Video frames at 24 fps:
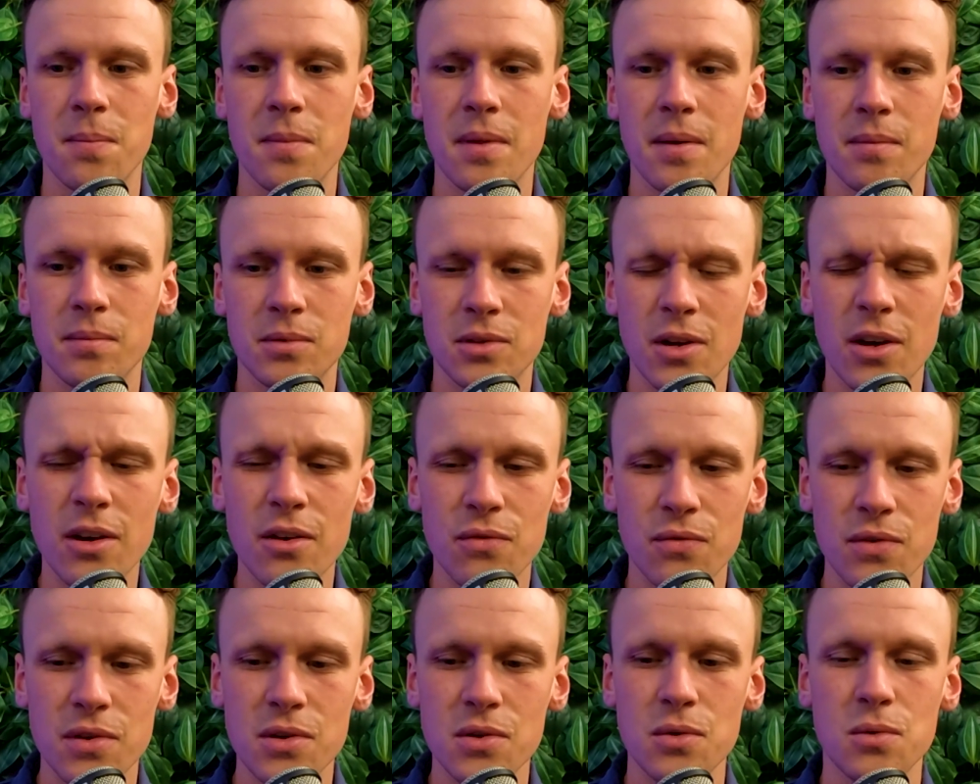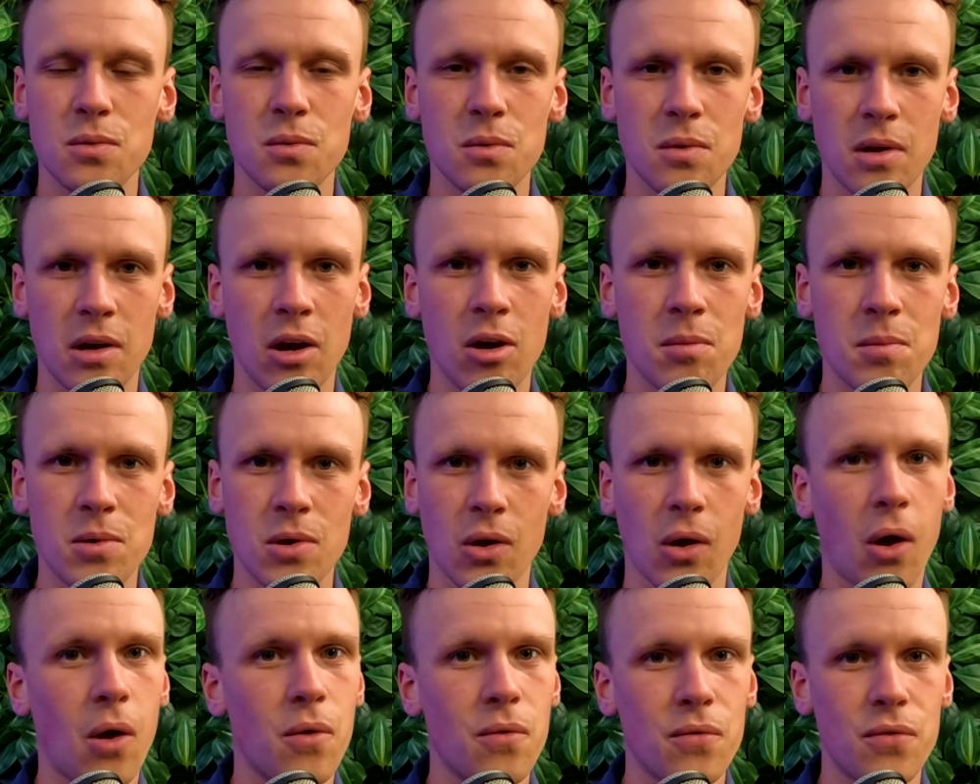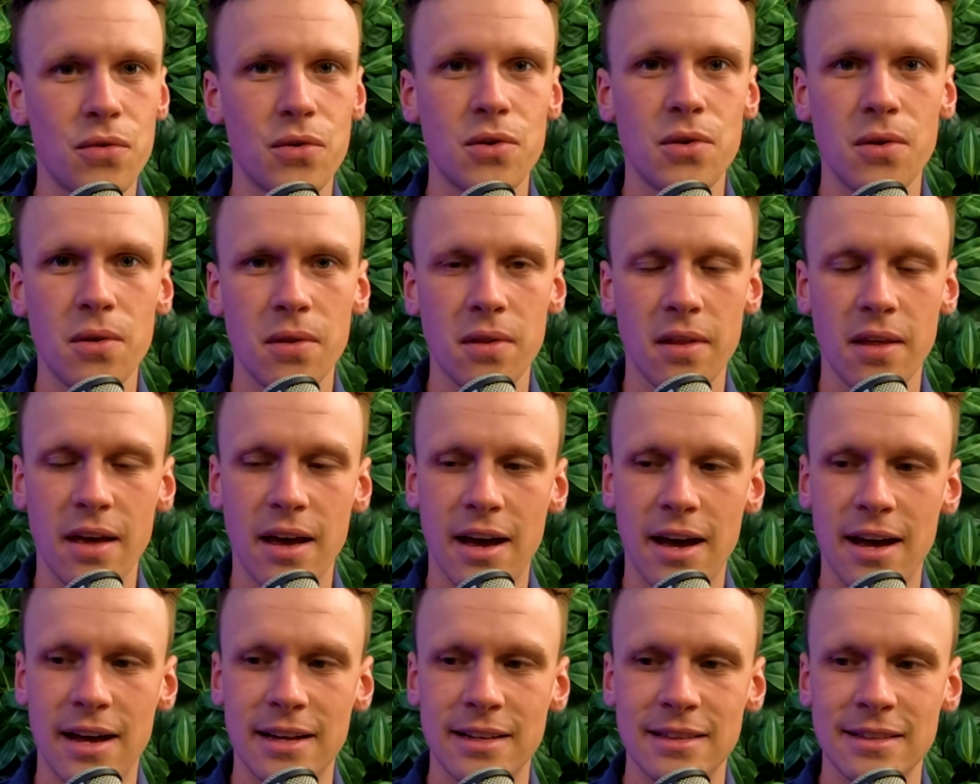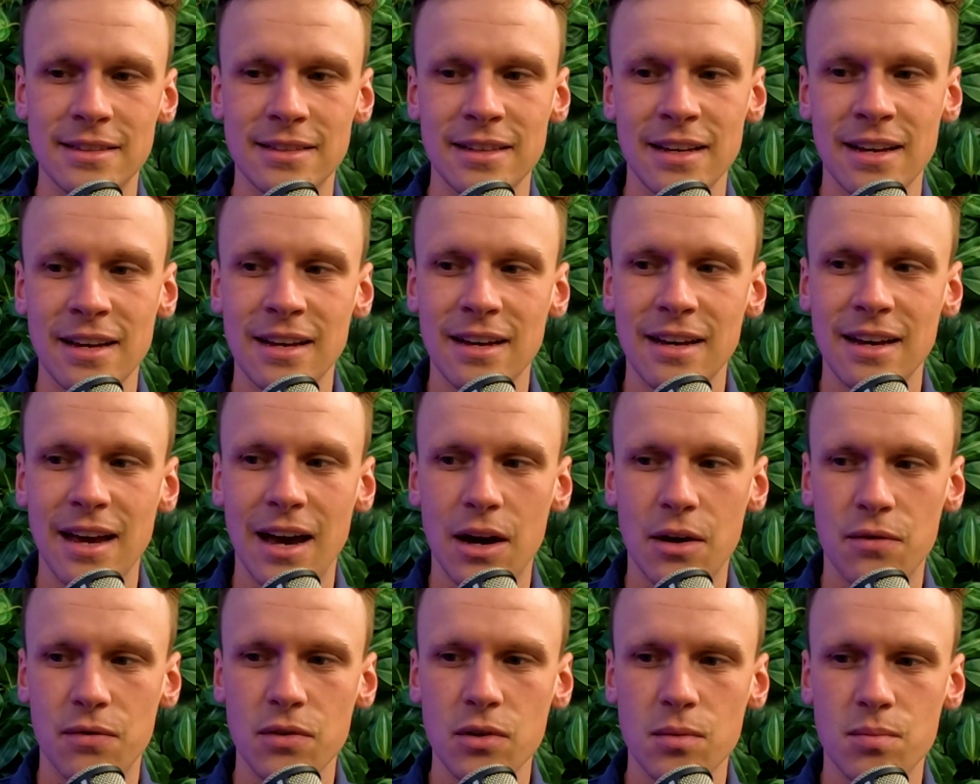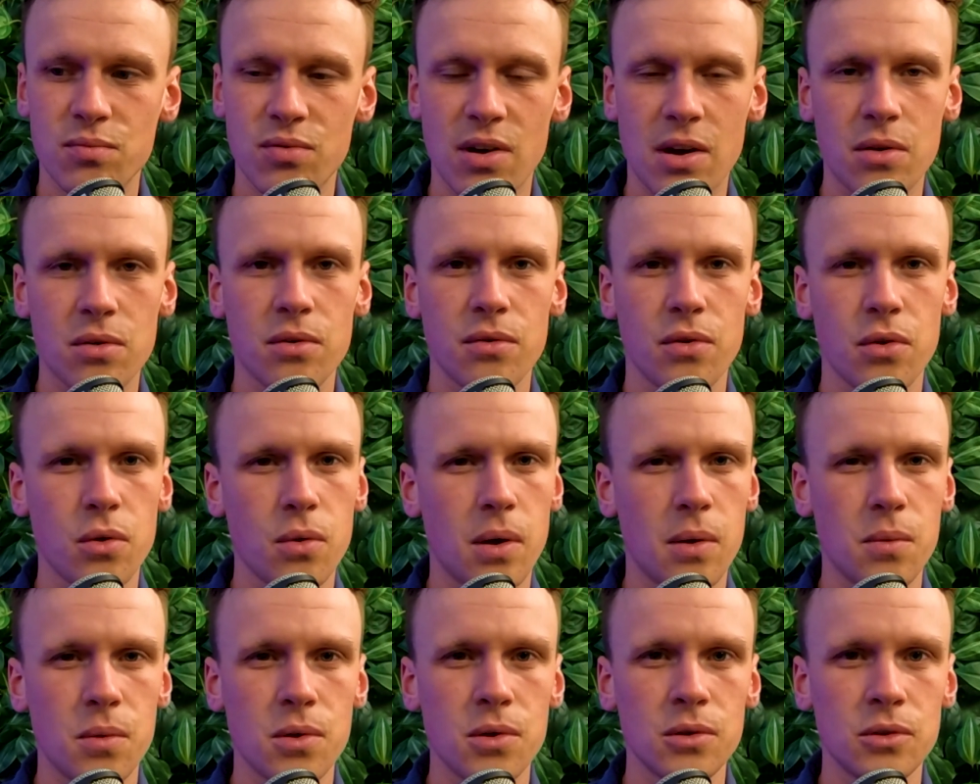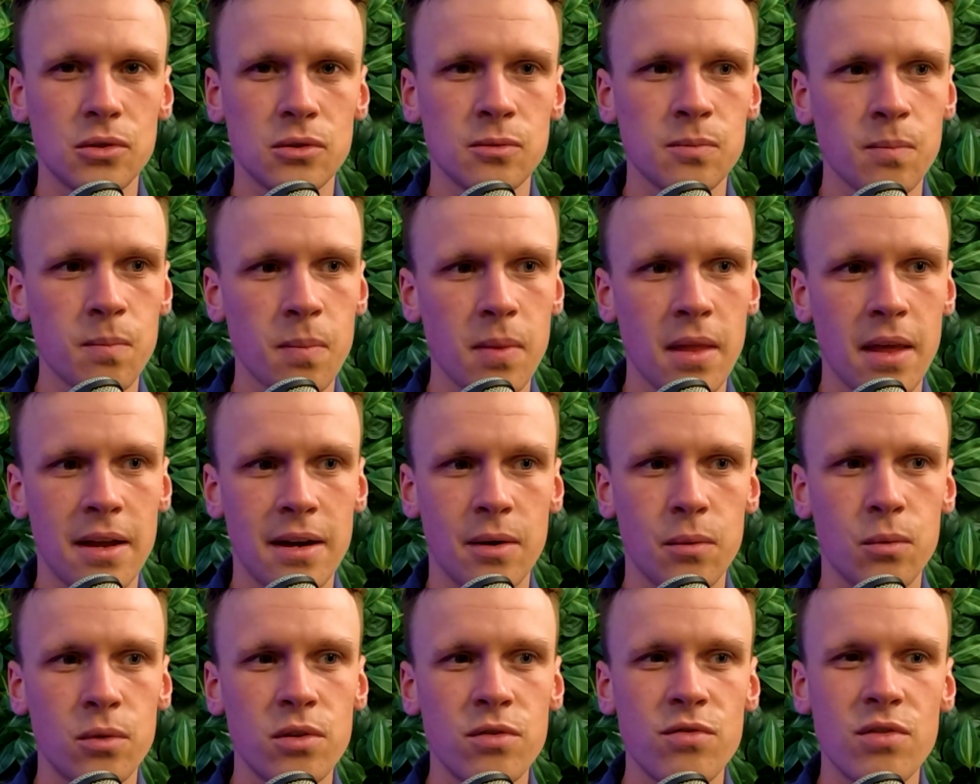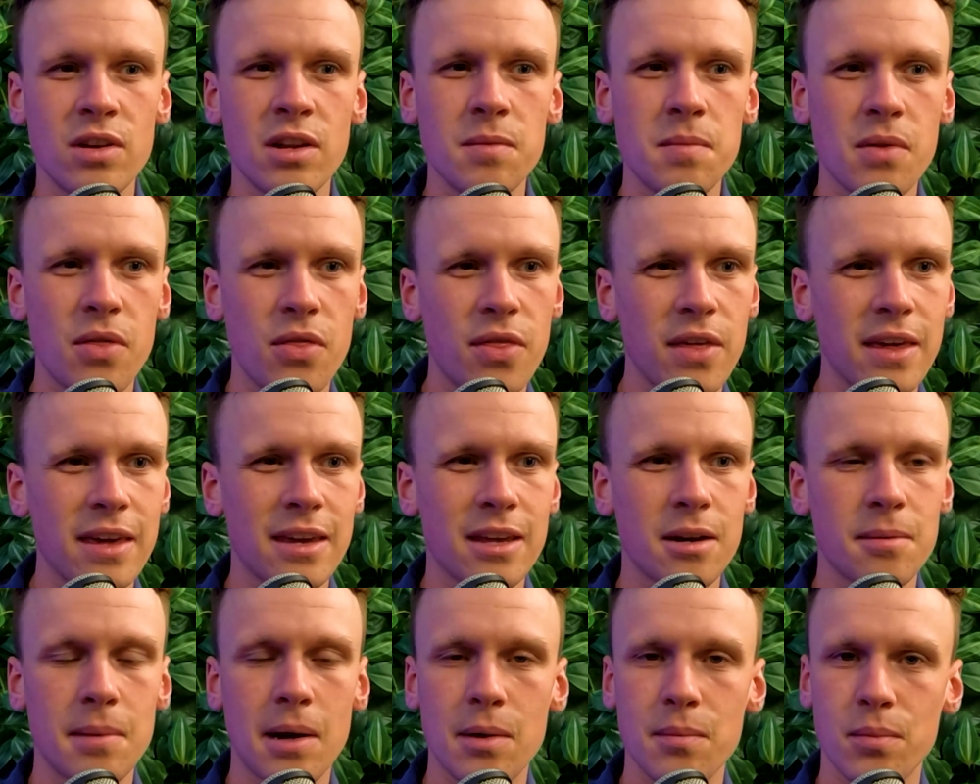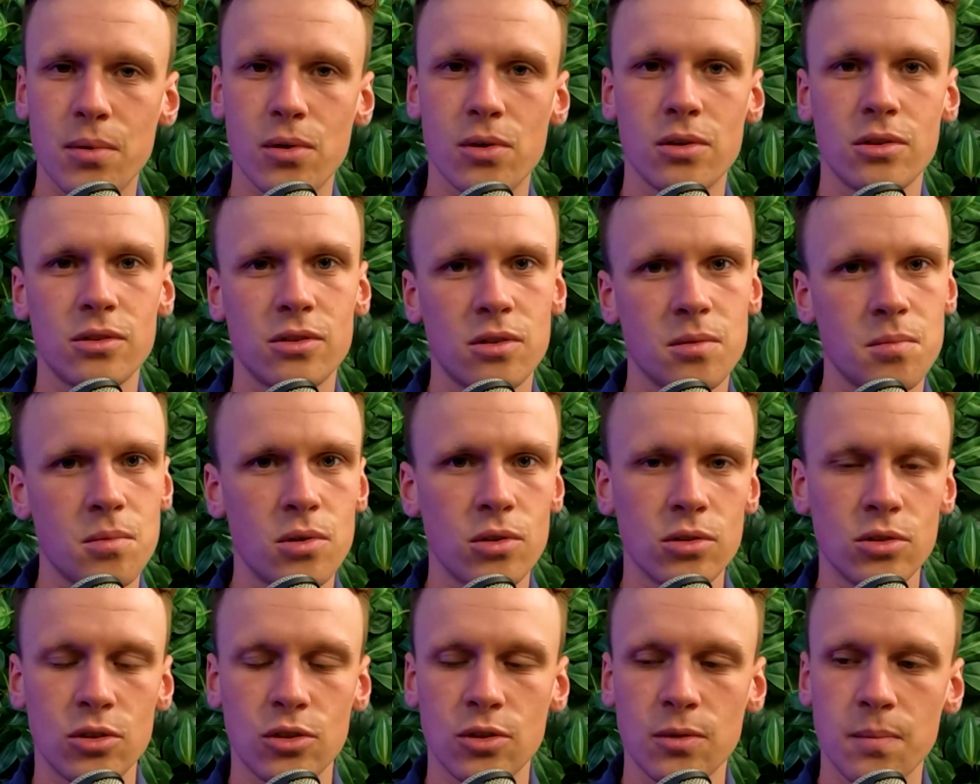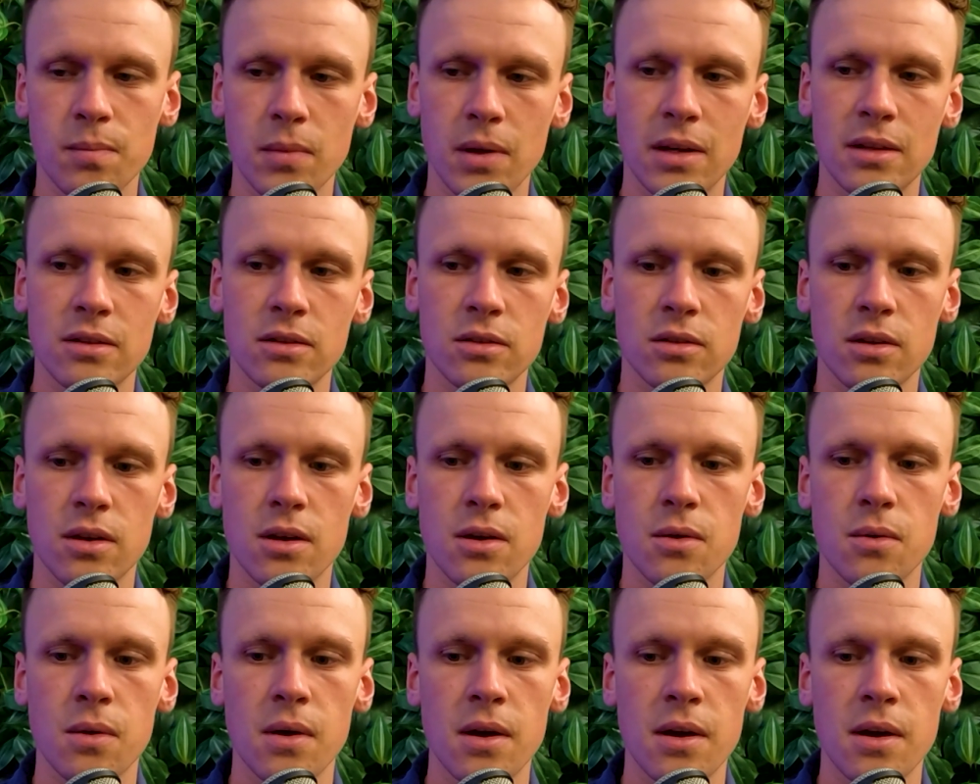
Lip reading: I'm starting to feel a lot more confident and I'd feel proud of who I was and I wouldn't really be thinking about porn so much. And so